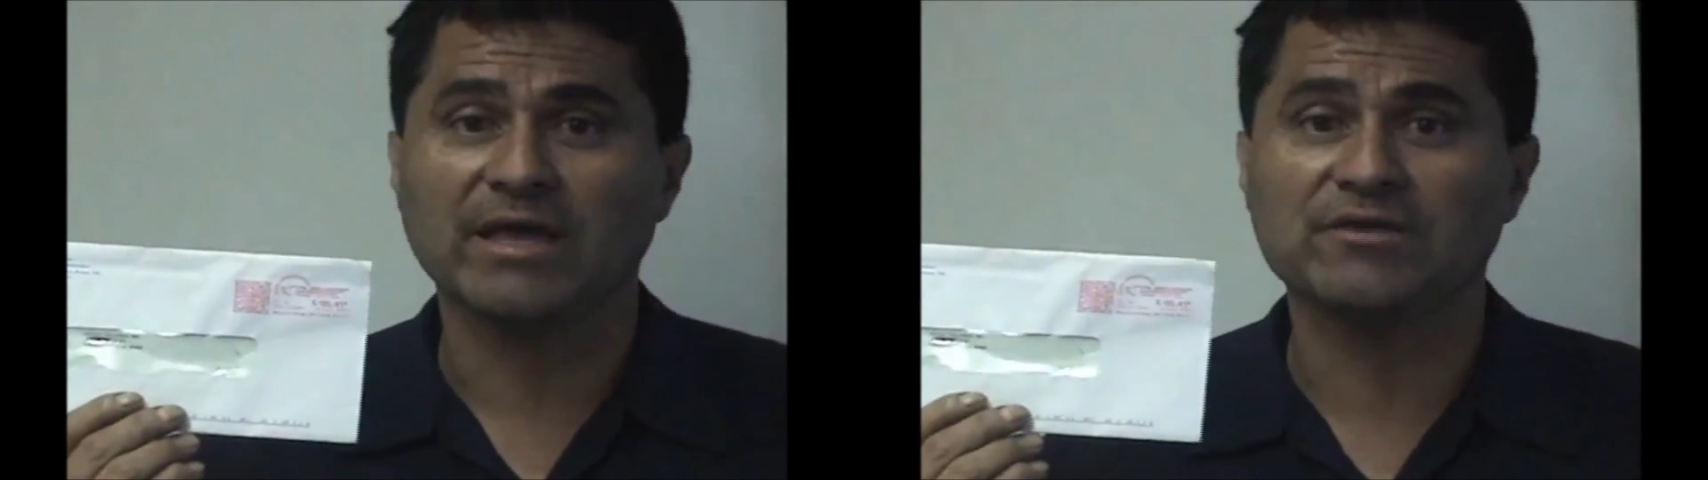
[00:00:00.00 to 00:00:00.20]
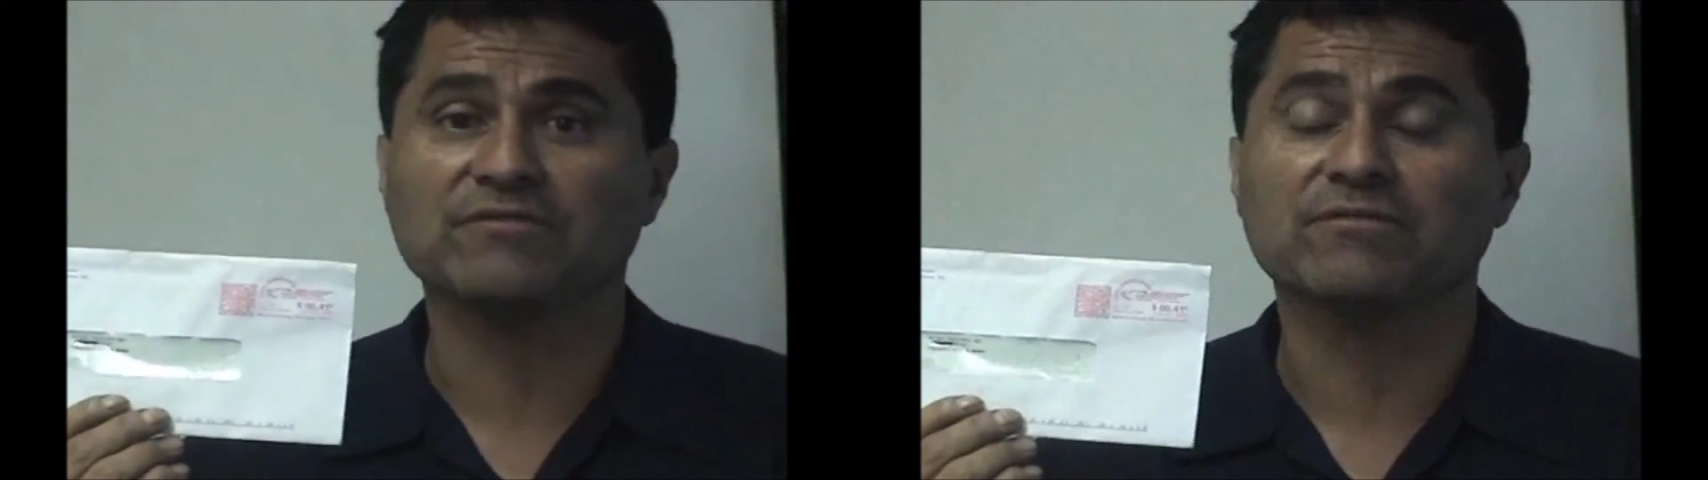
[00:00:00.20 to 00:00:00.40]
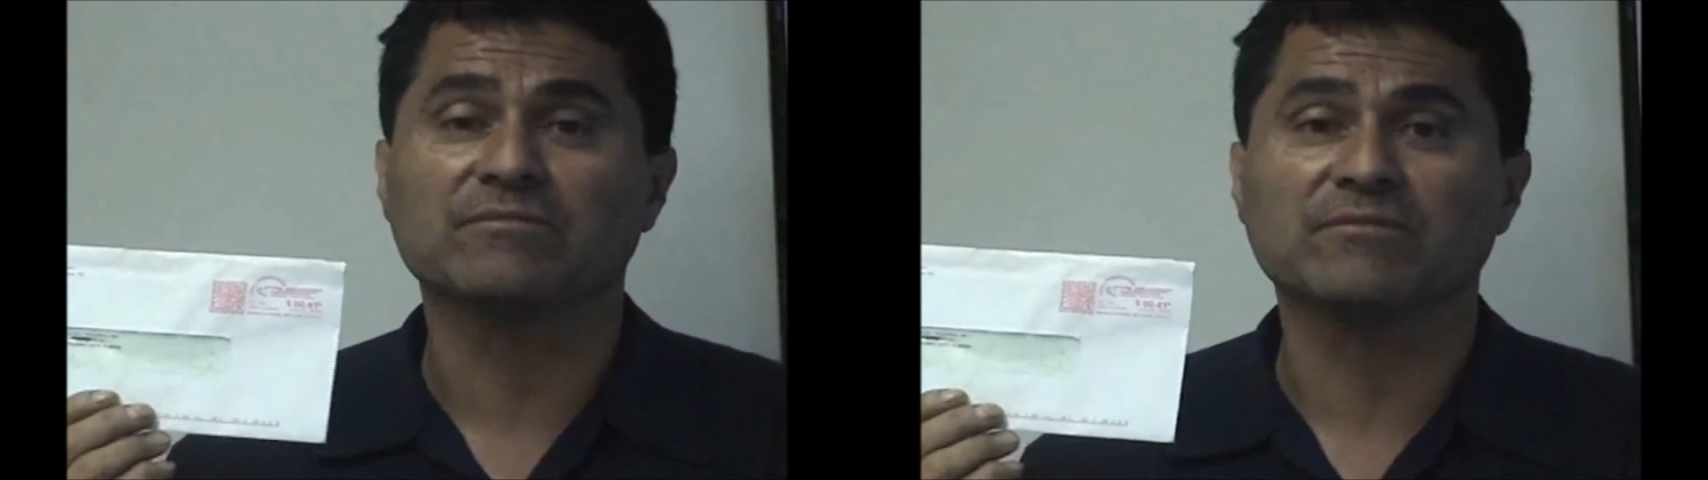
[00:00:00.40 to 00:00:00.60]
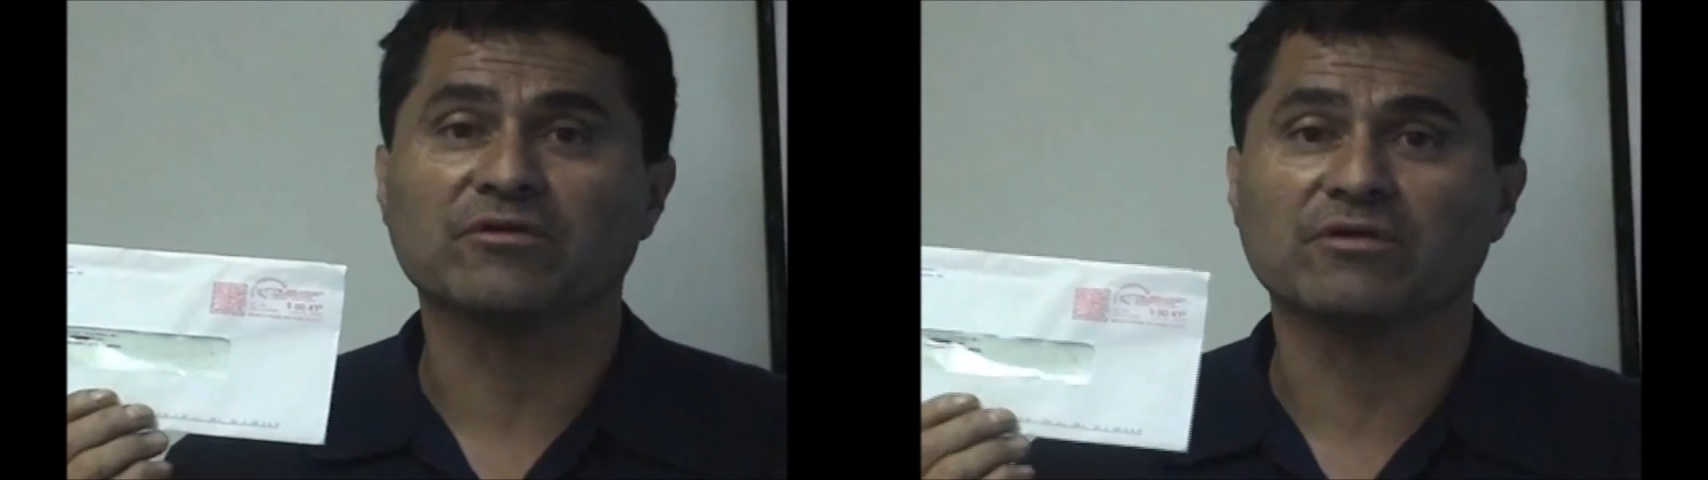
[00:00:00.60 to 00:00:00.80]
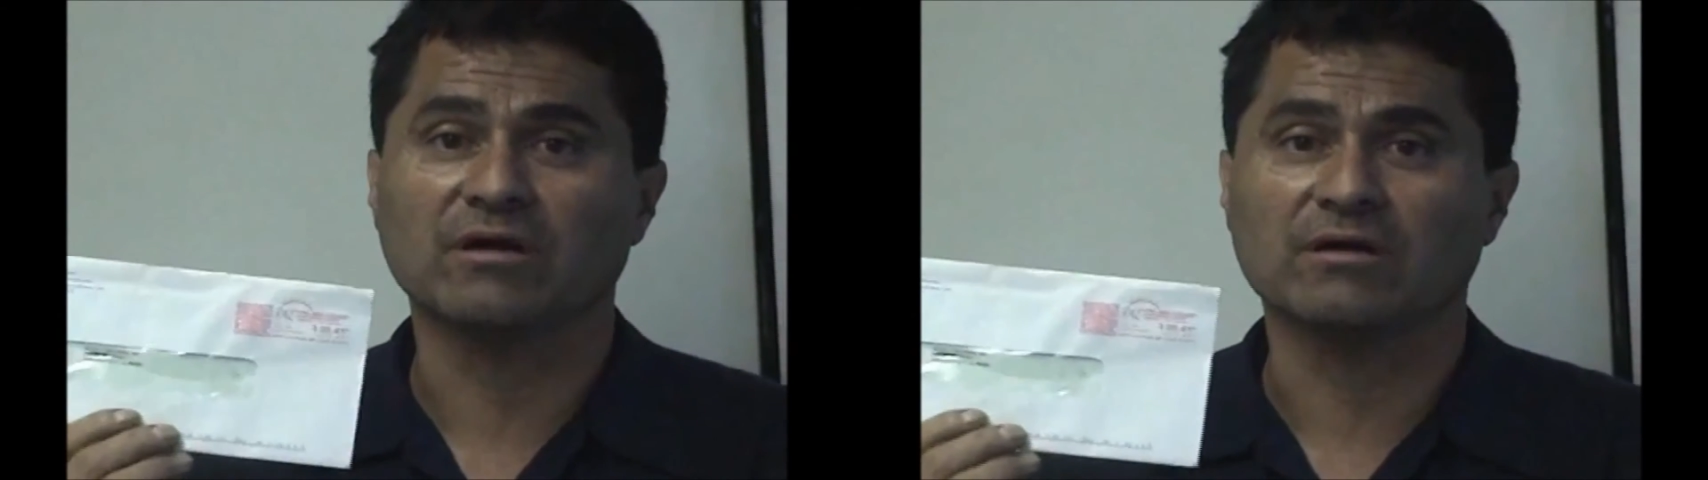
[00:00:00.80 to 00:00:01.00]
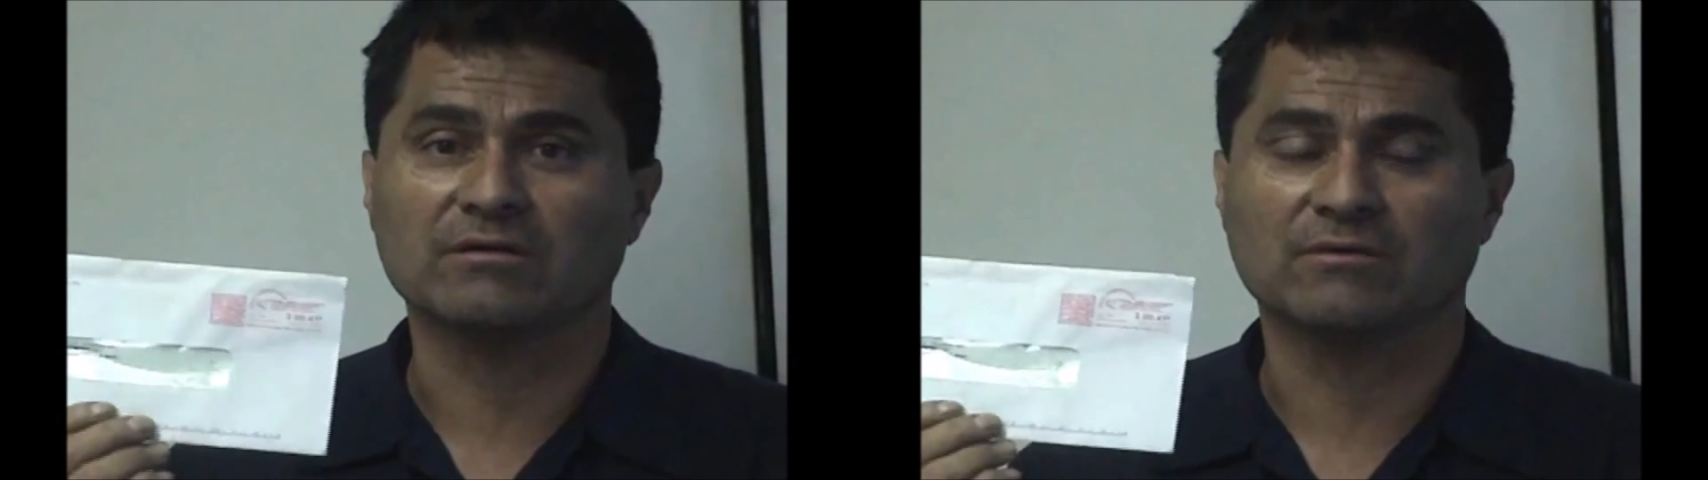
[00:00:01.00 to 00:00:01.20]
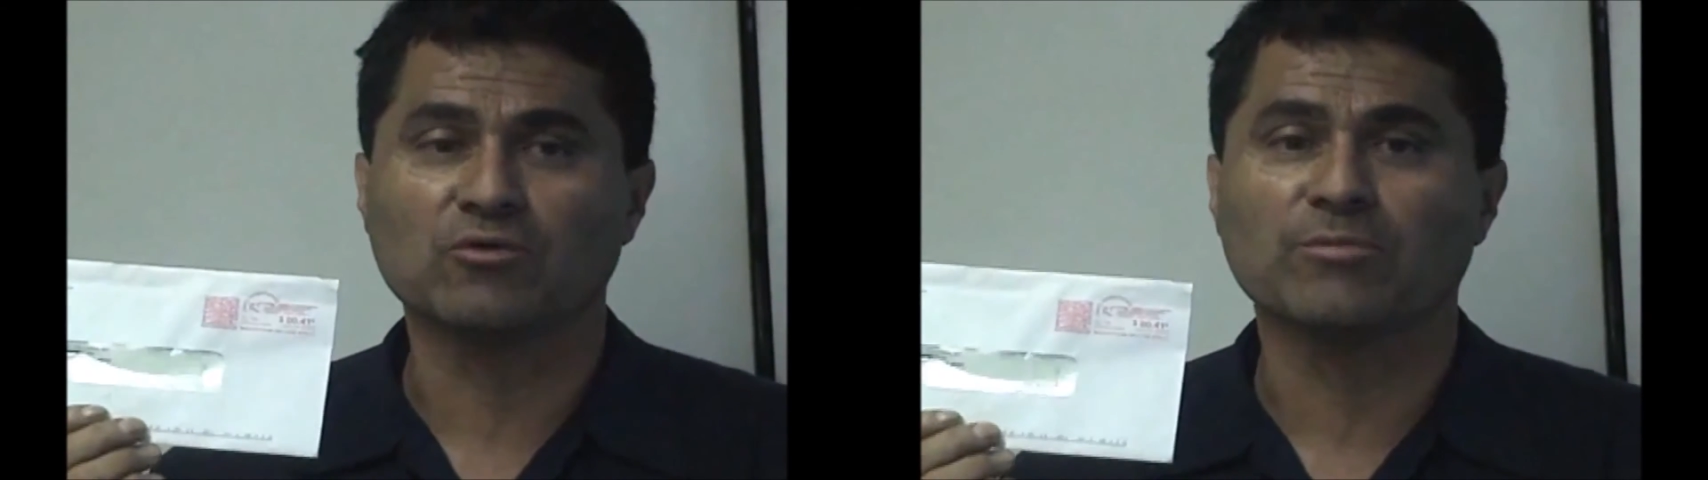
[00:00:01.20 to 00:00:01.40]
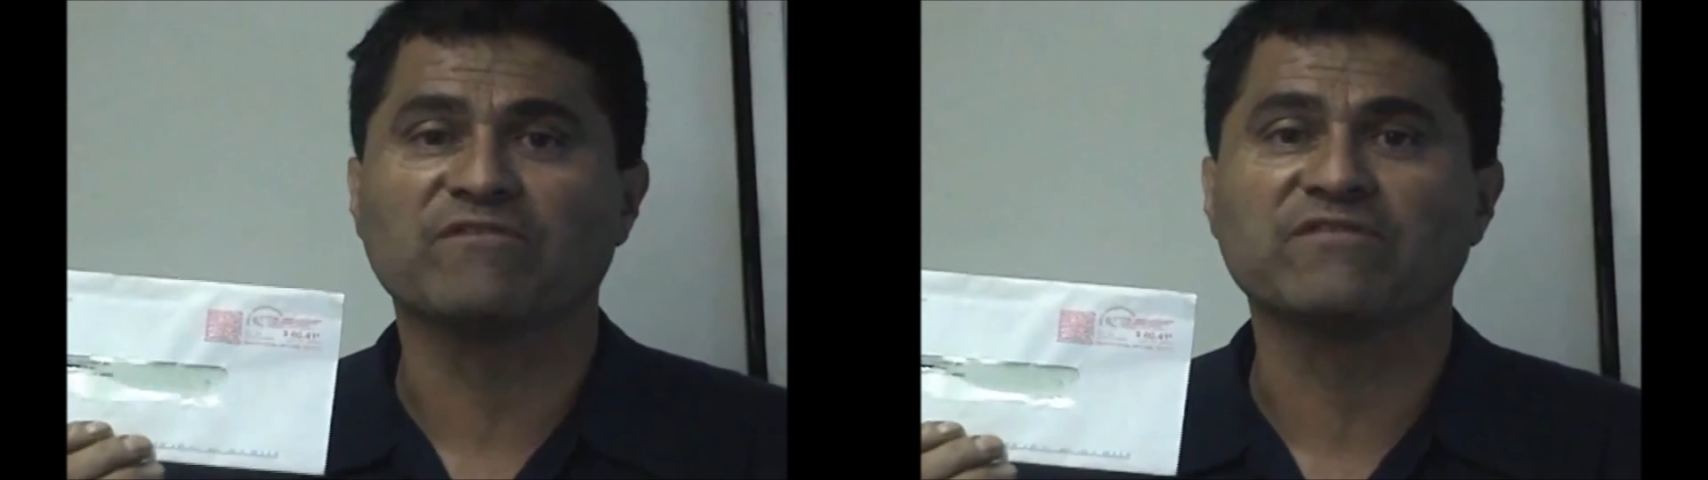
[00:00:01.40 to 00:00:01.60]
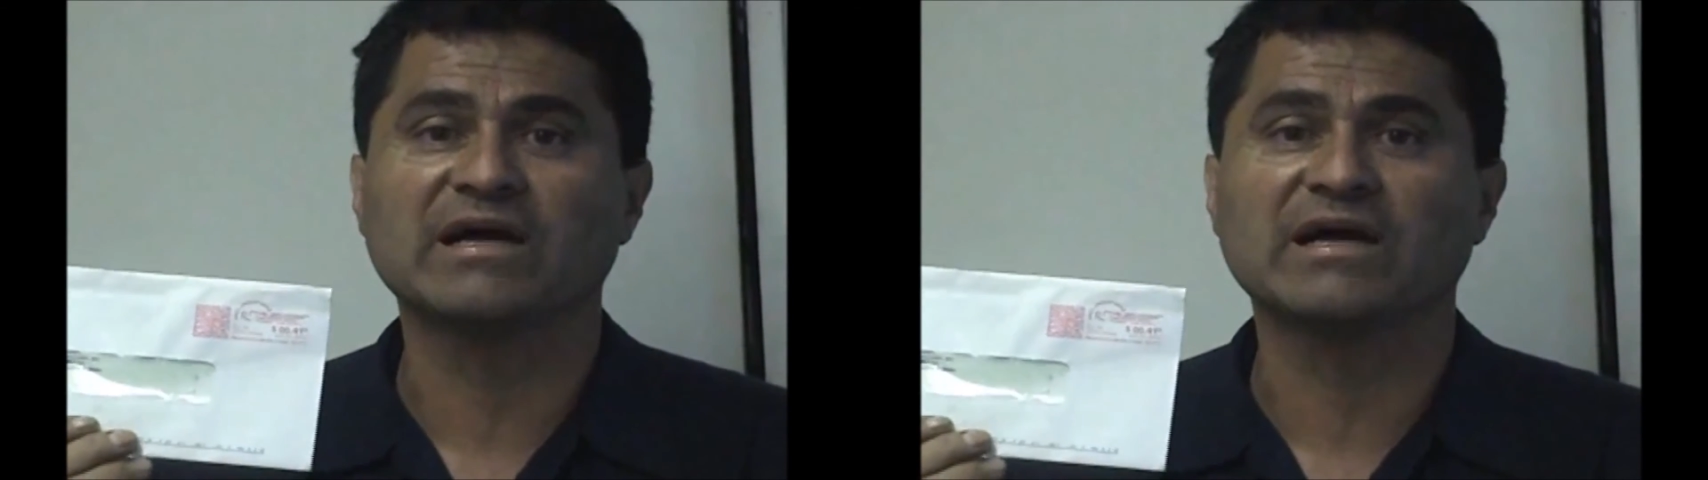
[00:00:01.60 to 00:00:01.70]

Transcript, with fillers: and your, your uh, group of